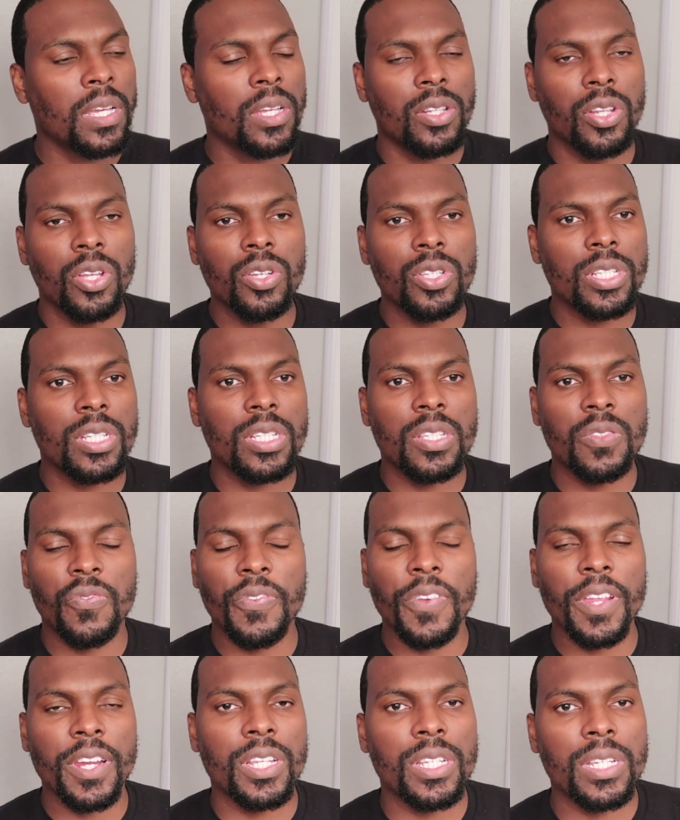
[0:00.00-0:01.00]
Those are just
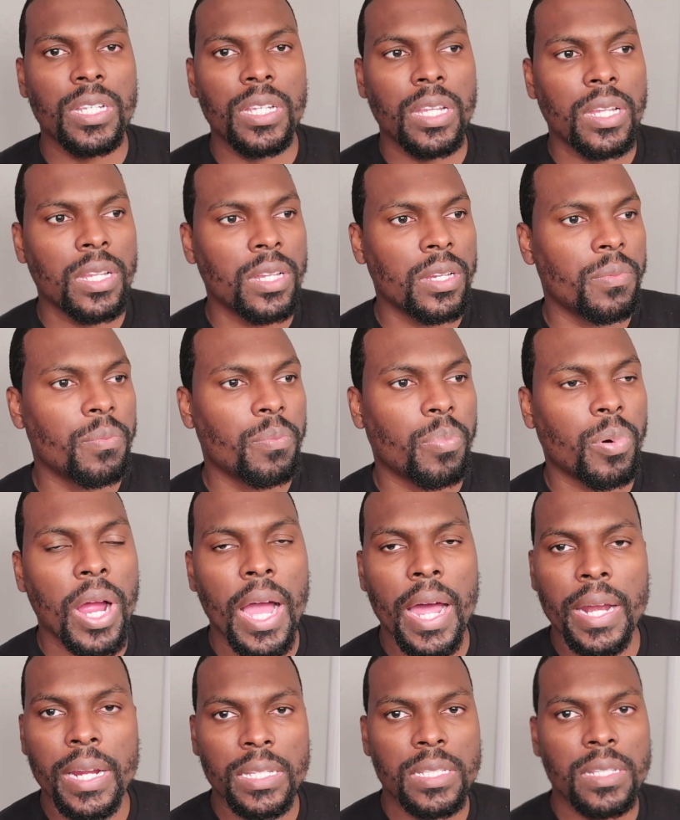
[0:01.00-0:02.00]
finishing
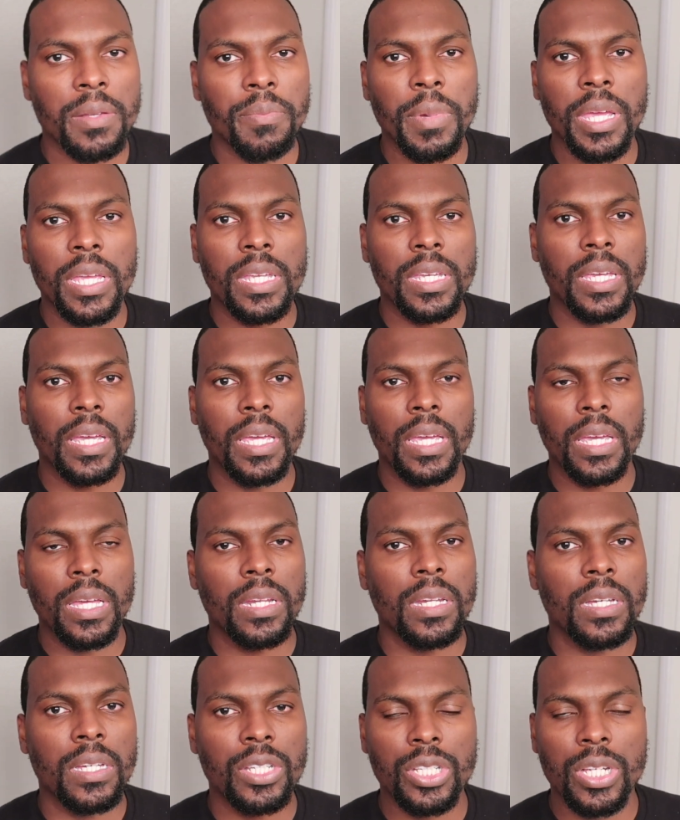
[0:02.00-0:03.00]
products to make your hair
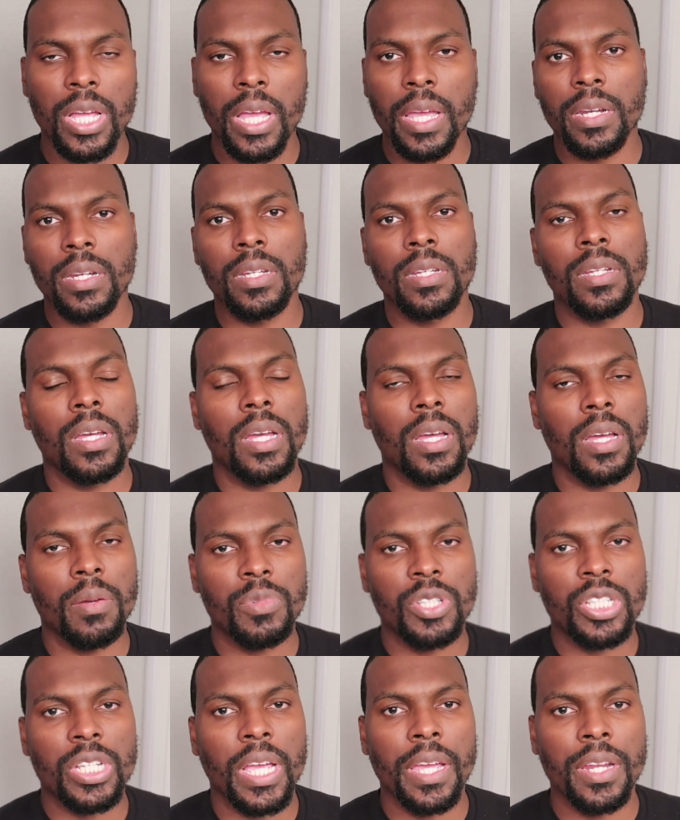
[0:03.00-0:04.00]
look
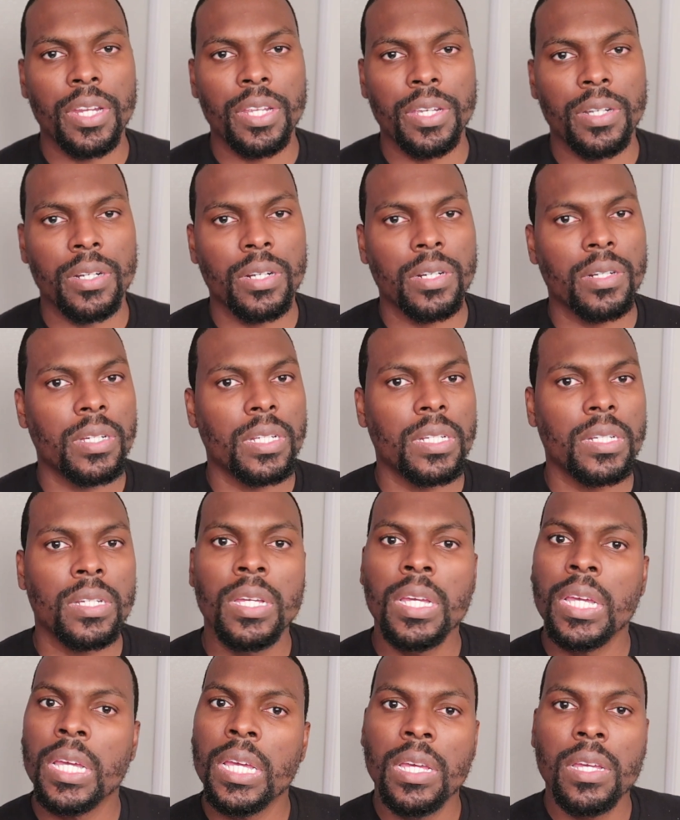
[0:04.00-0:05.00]
shinier. And
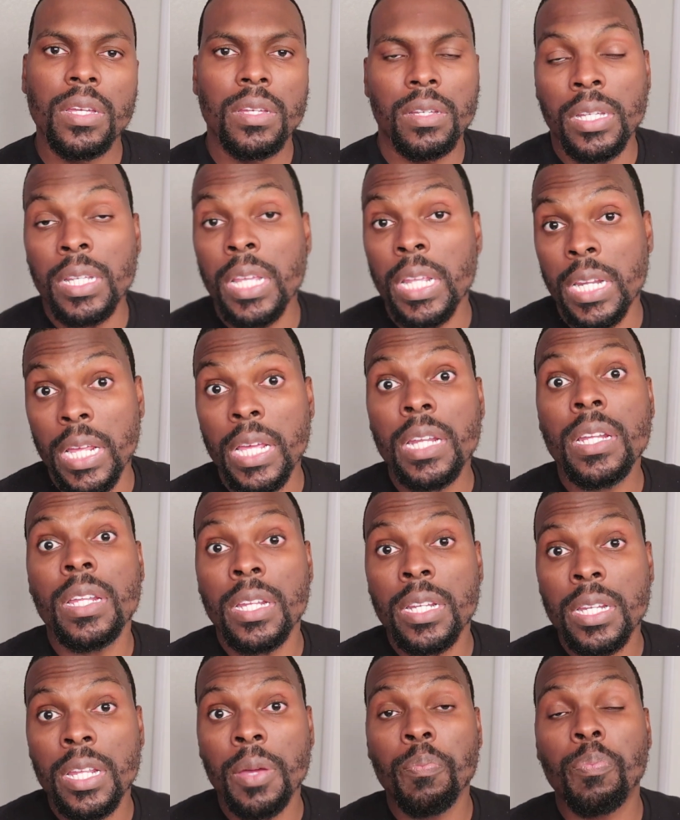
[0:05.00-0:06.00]

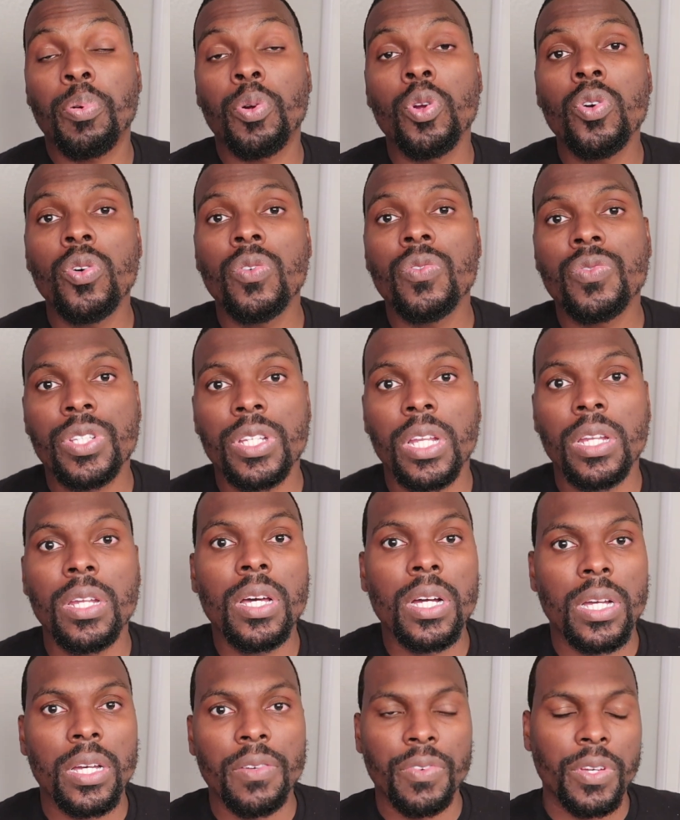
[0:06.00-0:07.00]
it improves the
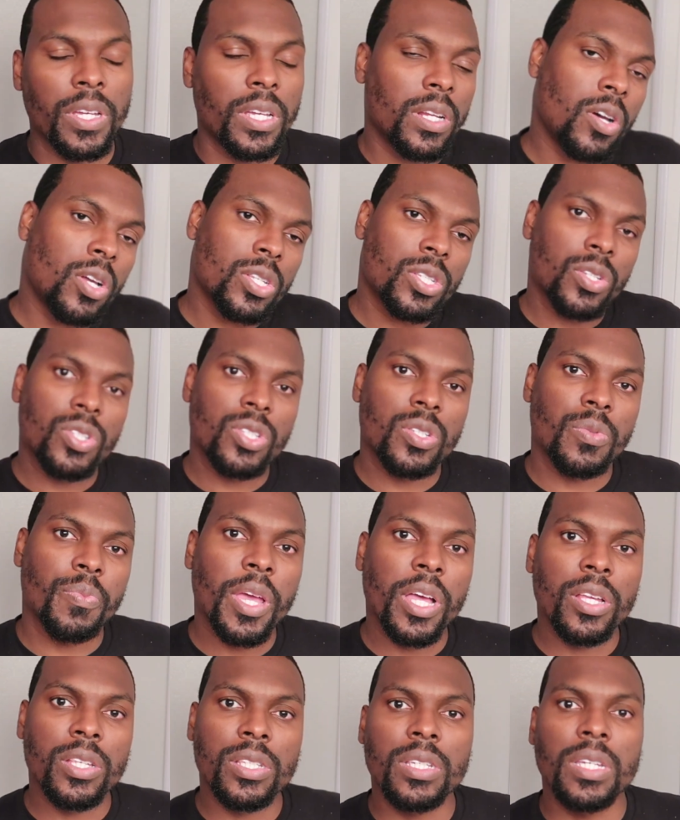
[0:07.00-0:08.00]
look of it. It also
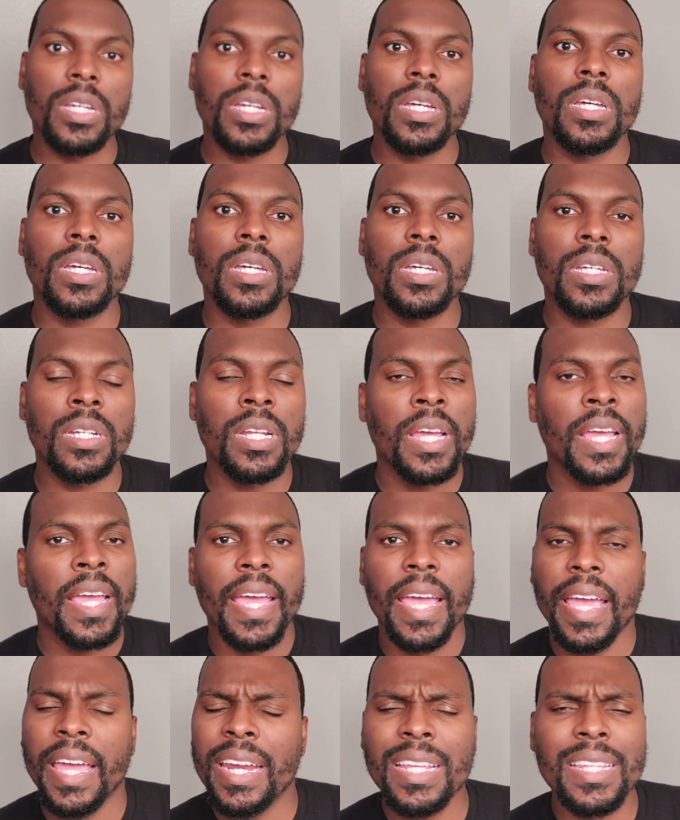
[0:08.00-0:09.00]
smells good.
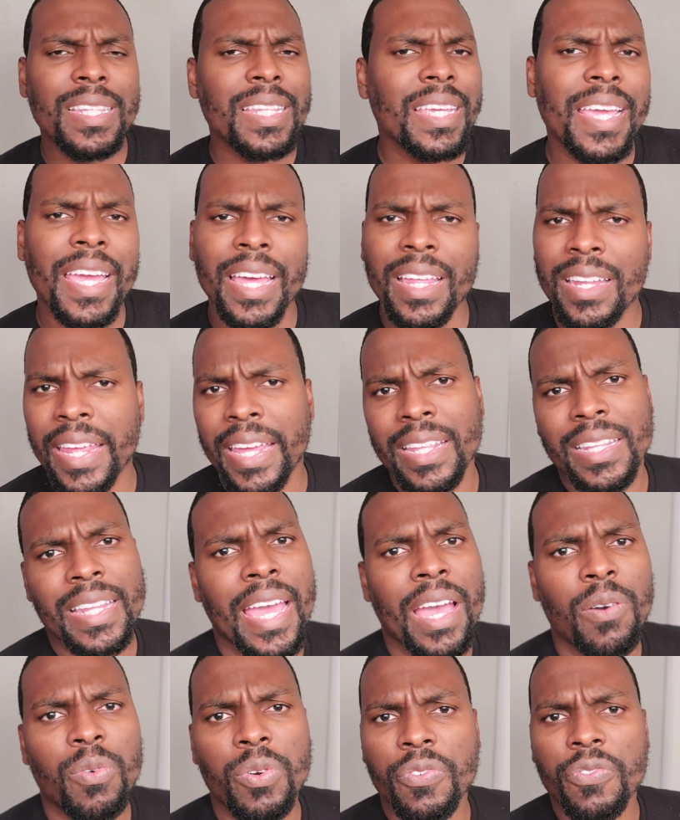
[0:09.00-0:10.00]
Anything like
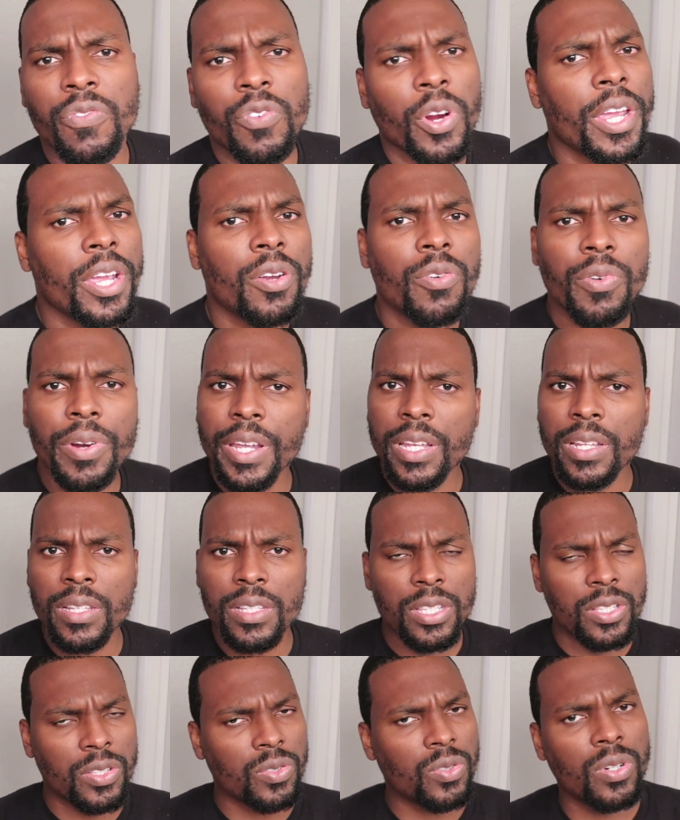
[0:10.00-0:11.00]
that with
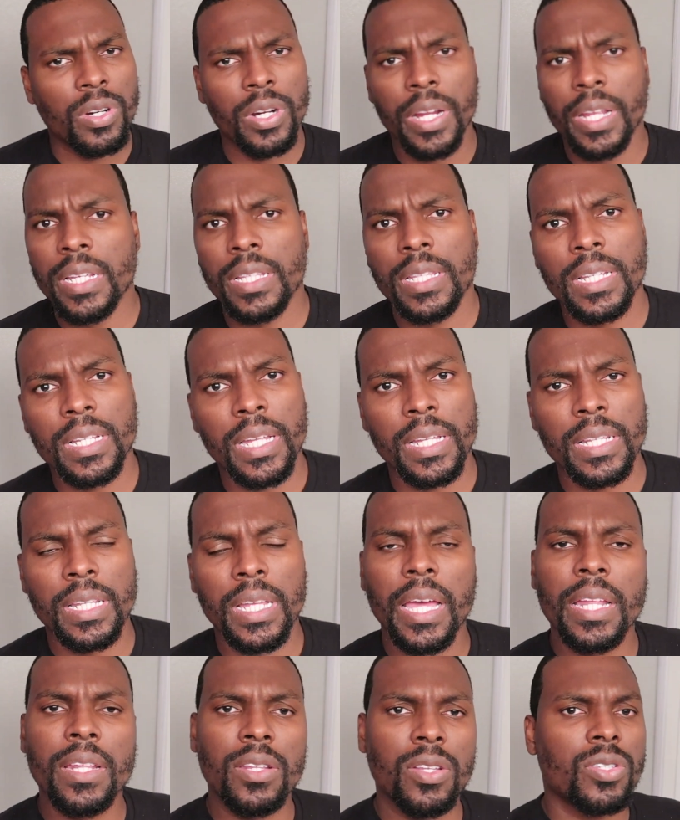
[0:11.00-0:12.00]
fragrance or anything like
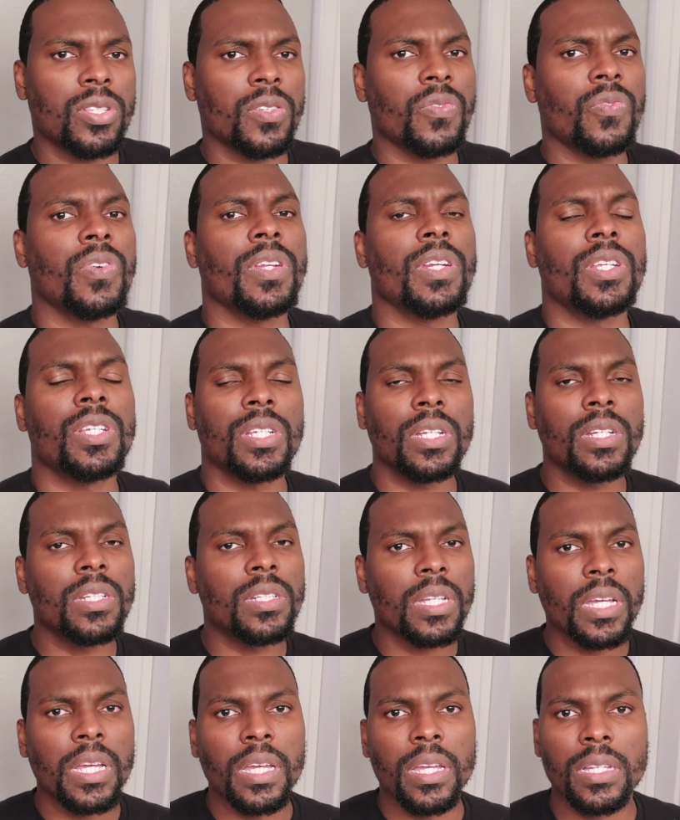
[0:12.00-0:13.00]
that, those are finishing
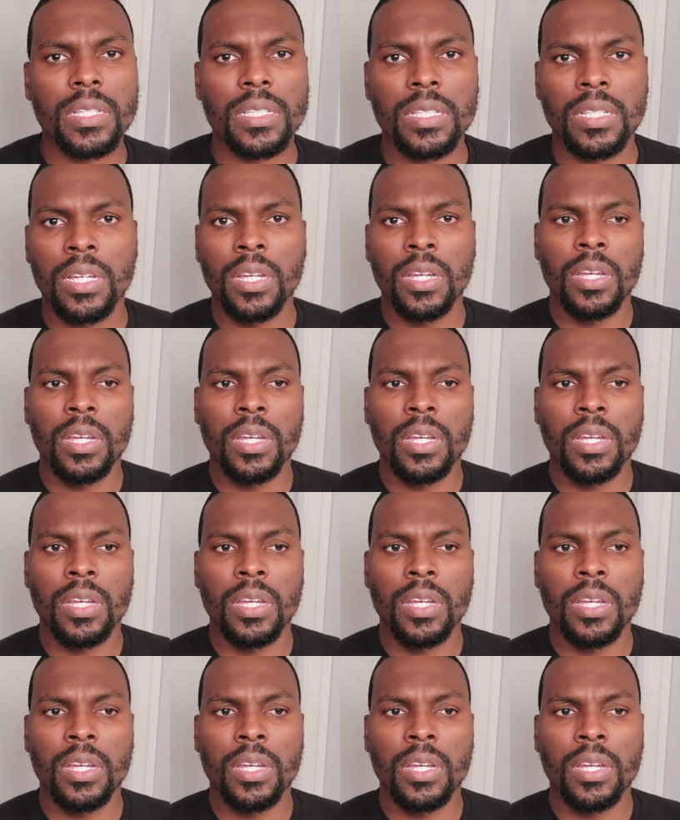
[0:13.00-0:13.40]
things.